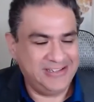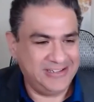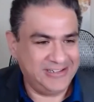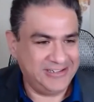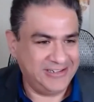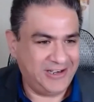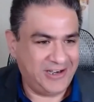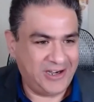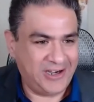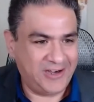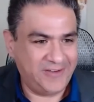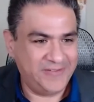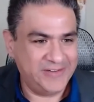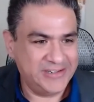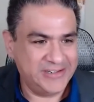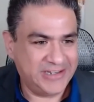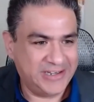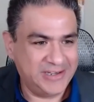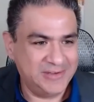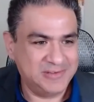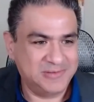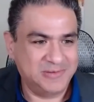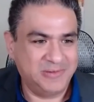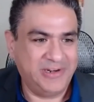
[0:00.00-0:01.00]

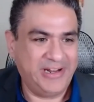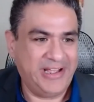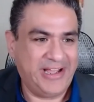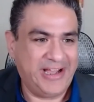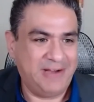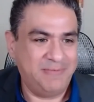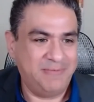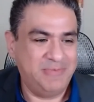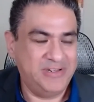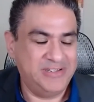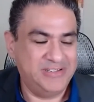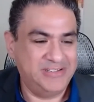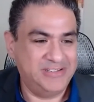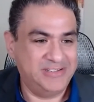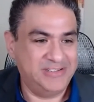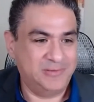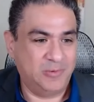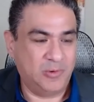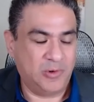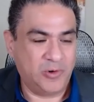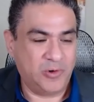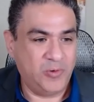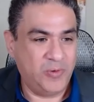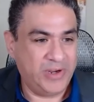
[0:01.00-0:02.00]
oftentimes what happens is
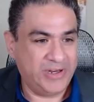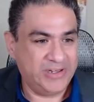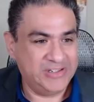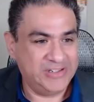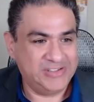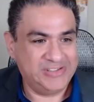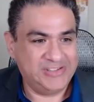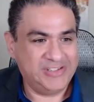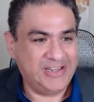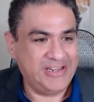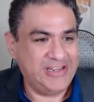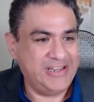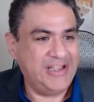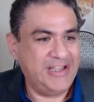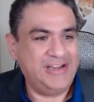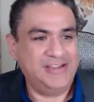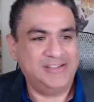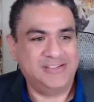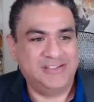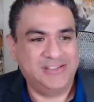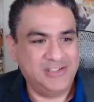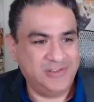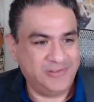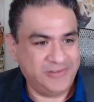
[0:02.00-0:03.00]
we're quick to say
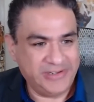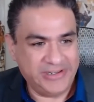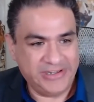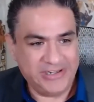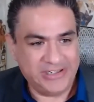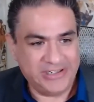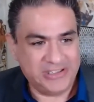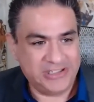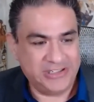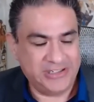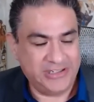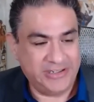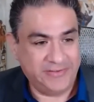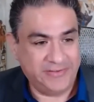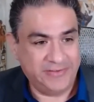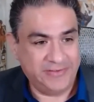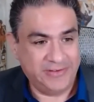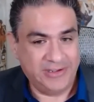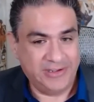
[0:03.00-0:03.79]
yes to an initiative,